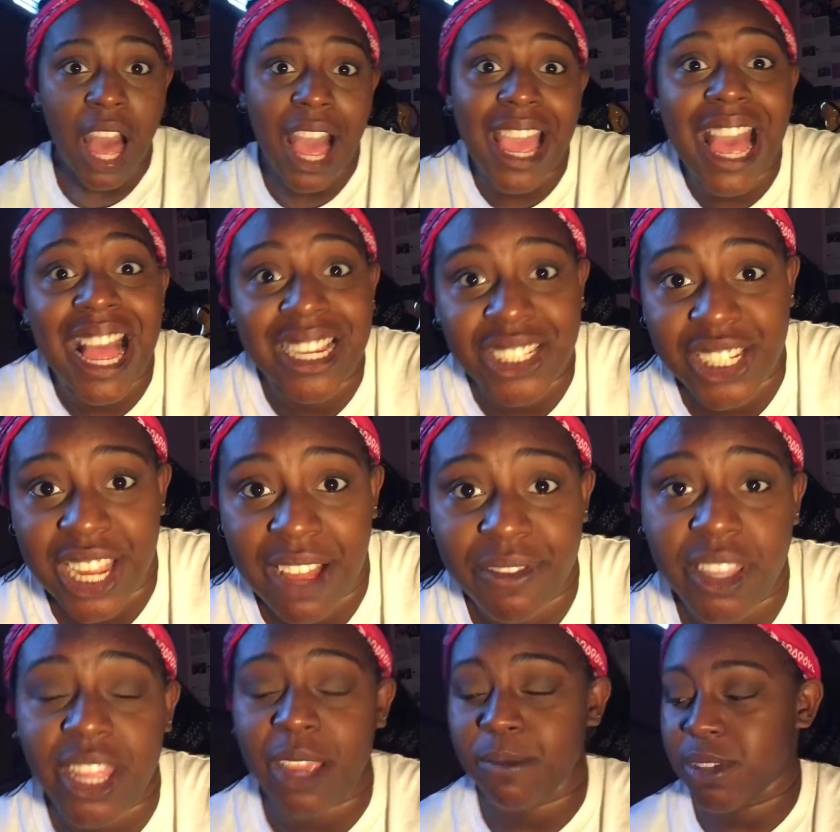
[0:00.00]
I actually have
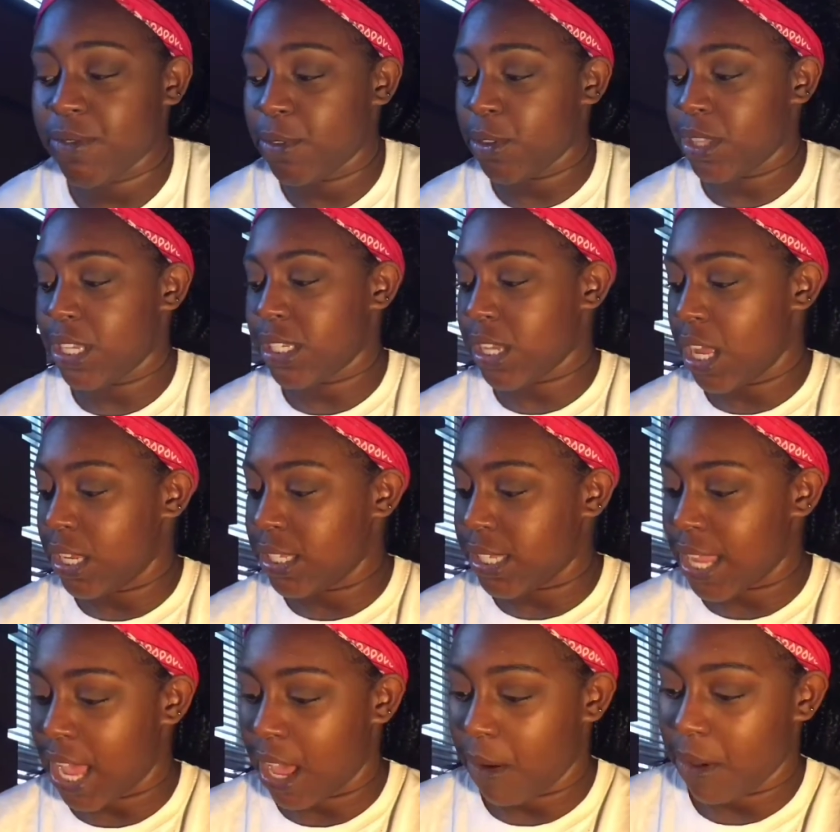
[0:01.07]
the names for these
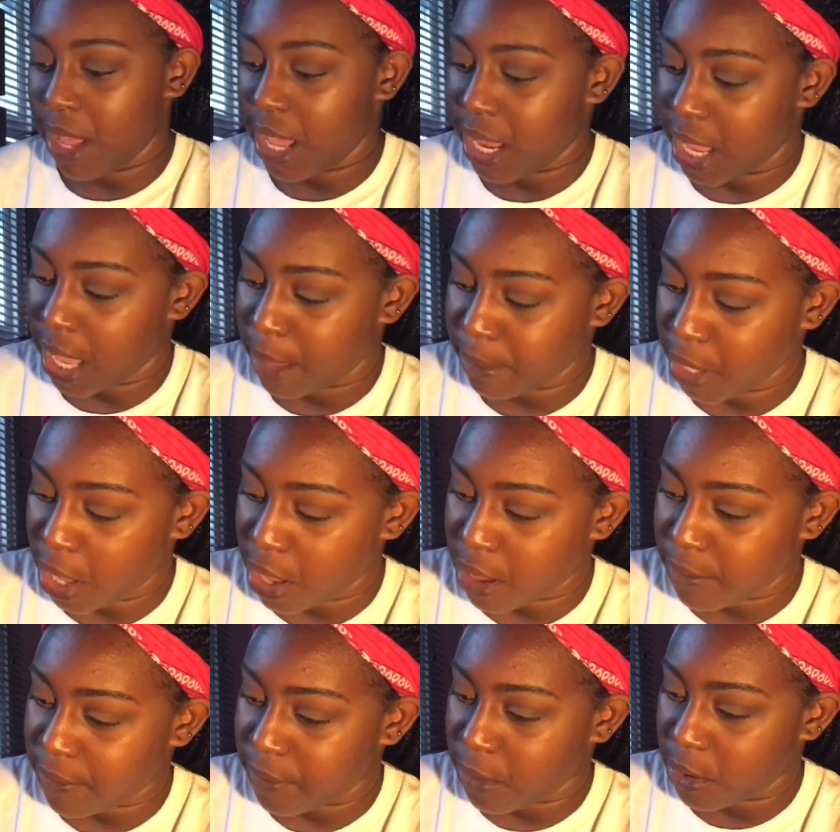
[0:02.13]
colours now. I'm
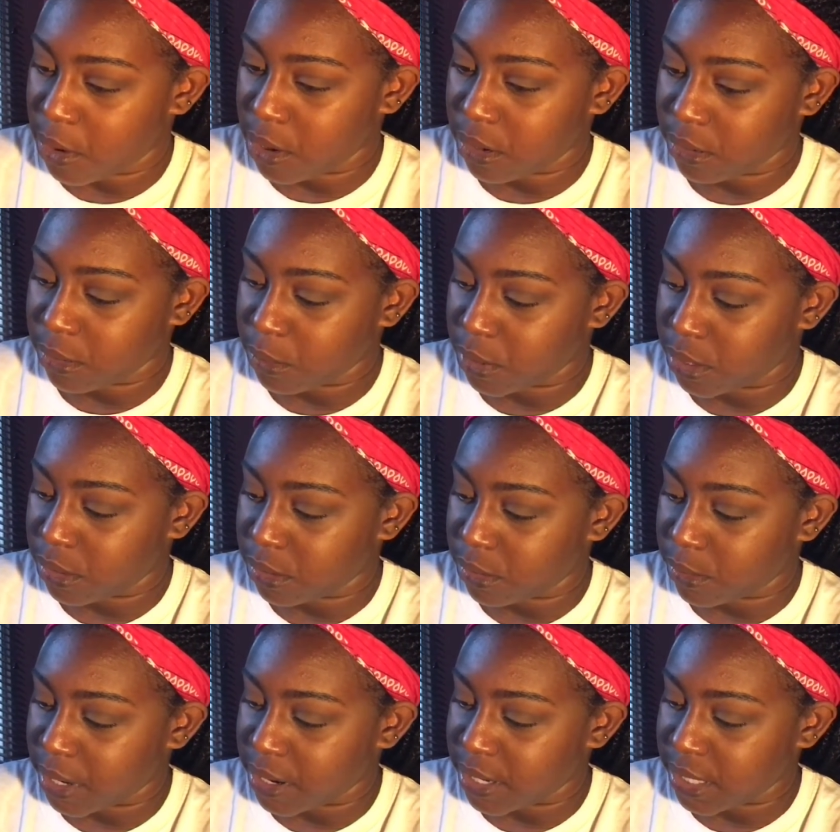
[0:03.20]
going for,
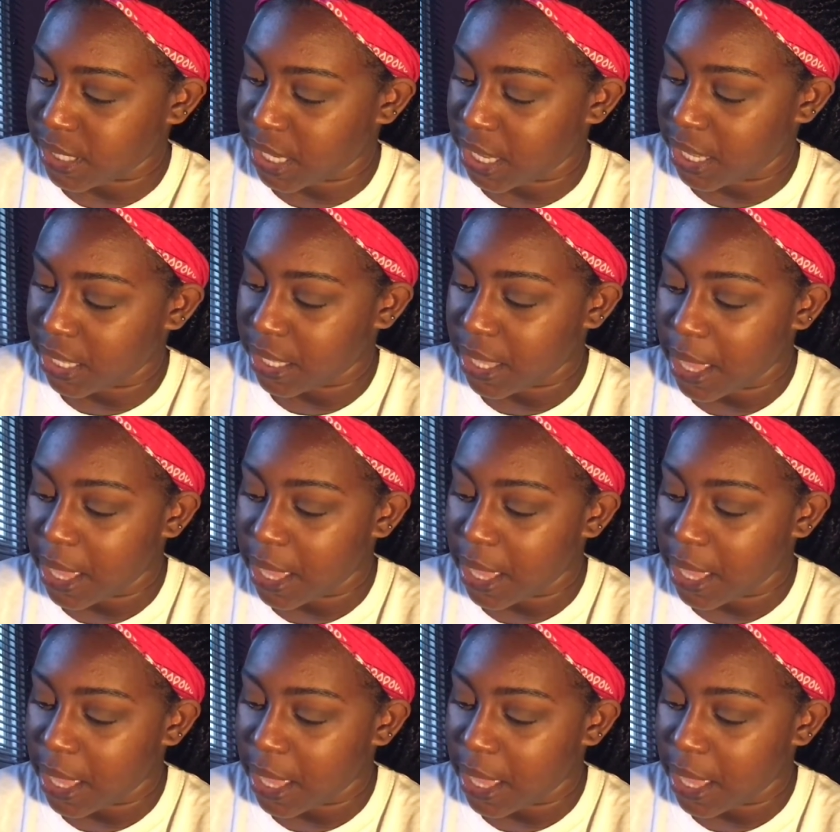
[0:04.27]
where is it?